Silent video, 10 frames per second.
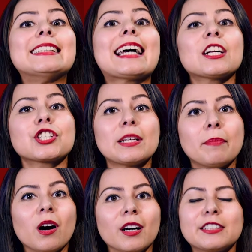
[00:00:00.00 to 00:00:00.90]
is actually
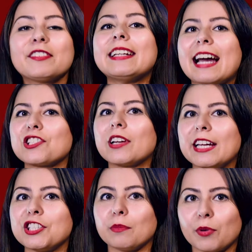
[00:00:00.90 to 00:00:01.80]
part of the natural
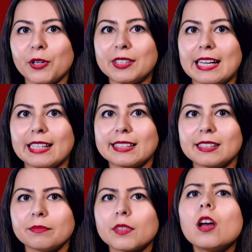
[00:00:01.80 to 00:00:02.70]
ageing process.
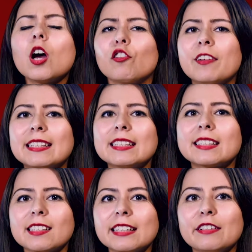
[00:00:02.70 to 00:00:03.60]
A recent
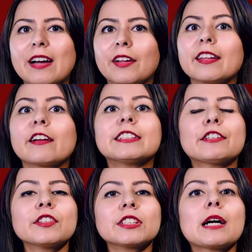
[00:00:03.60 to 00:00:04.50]
study found that there are
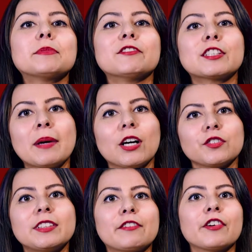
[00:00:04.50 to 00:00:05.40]
different types of
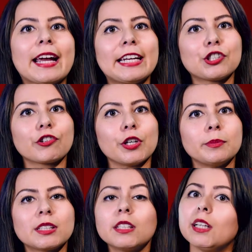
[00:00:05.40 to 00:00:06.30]
smells for different age
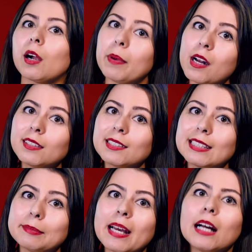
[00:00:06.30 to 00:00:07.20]
groups young person
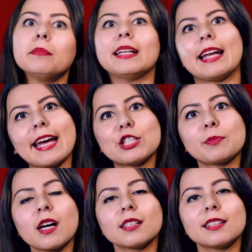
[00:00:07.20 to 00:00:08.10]
smell, middle aged
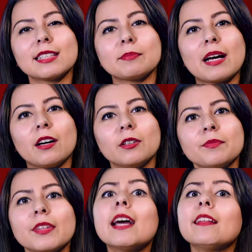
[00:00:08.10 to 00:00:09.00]
person smell.
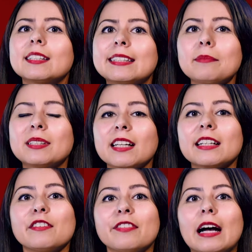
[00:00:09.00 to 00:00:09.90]
The same
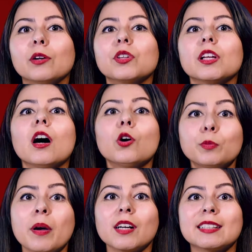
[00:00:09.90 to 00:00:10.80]
study found that
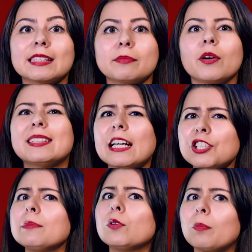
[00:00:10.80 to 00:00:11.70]
old person smell is
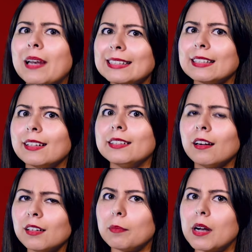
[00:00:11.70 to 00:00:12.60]
actually more pleasant than younger